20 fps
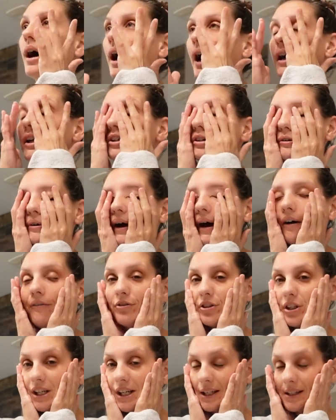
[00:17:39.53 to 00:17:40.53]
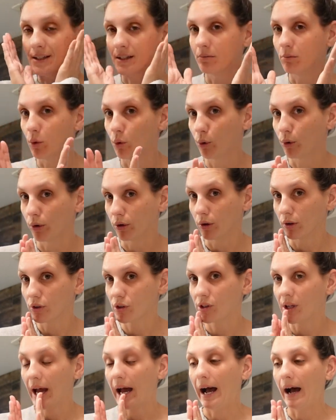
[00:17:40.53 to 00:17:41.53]
I do have to get some
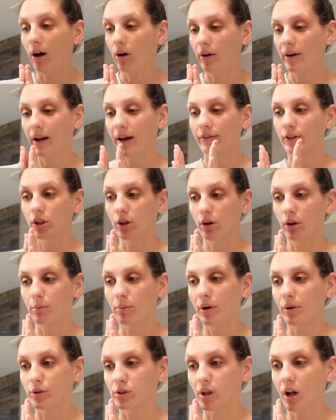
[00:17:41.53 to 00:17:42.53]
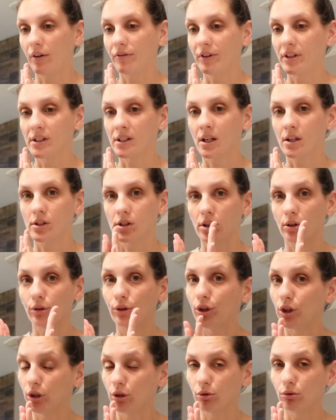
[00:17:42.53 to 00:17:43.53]
orders out and I have to go to the post office because they're
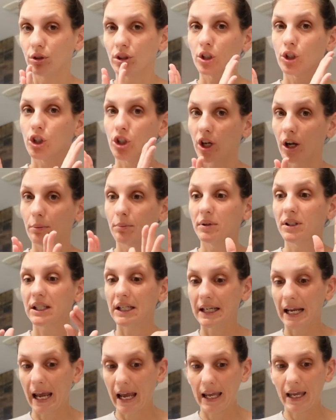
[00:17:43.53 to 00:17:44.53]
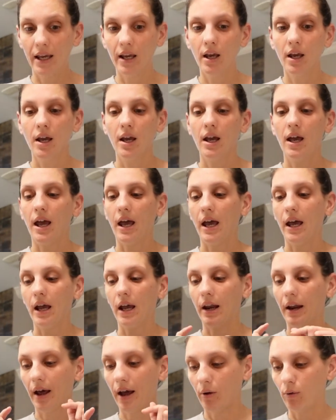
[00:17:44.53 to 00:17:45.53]
due to ship today
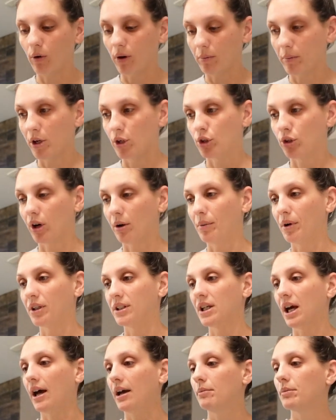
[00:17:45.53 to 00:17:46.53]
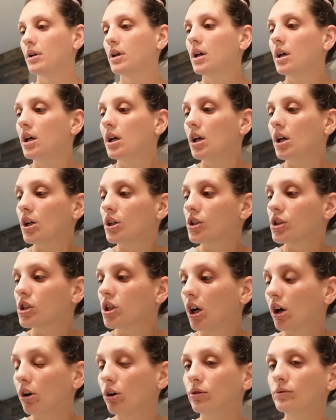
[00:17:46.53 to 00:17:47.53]
and I want to make sure I'm on time.
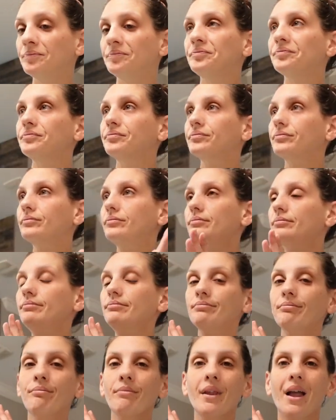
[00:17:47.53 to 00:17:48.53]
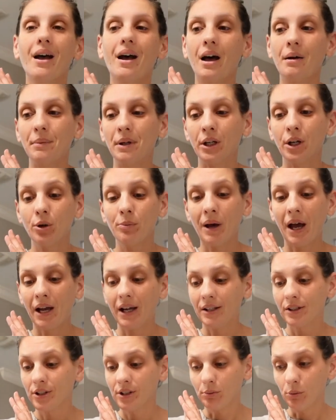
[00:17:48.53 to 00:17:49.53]
So I'm gonna go
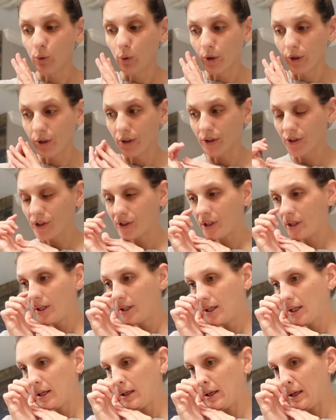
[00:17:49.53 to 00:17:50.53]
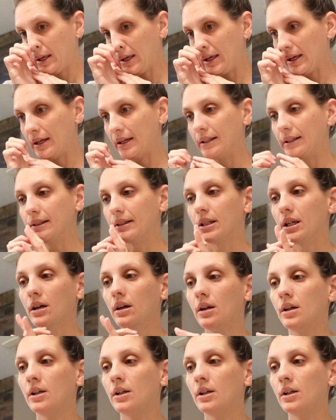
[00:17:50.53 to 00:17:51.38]
package some orders and